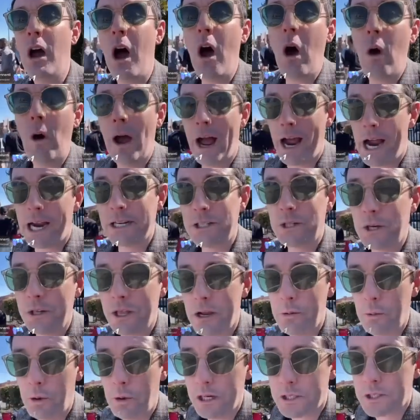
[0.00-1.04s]
No
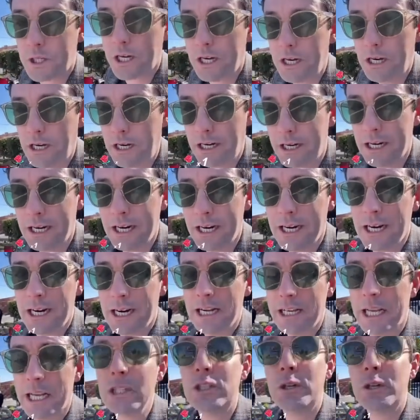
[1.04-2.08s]
actor that works here
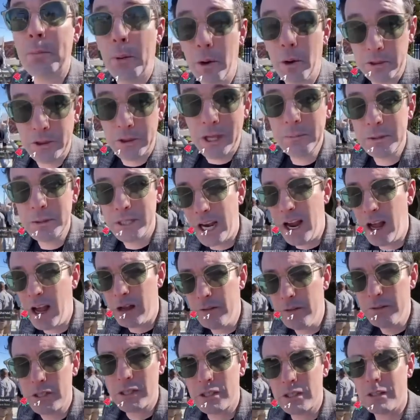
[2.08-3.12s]
can support
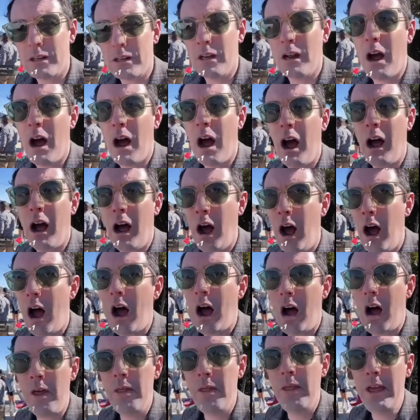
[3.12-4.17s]
themselves
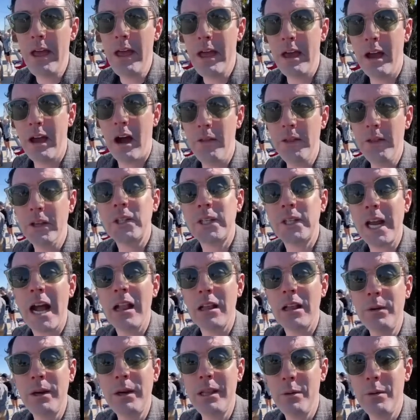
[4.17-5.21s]
uh, on the on the
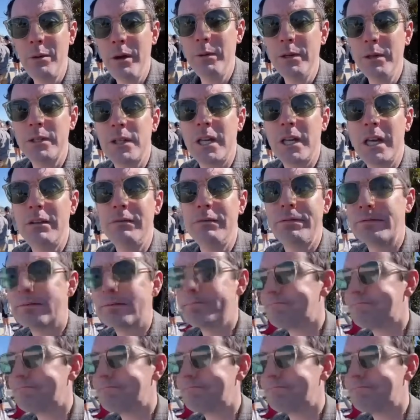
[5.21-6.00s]
salary that we receive,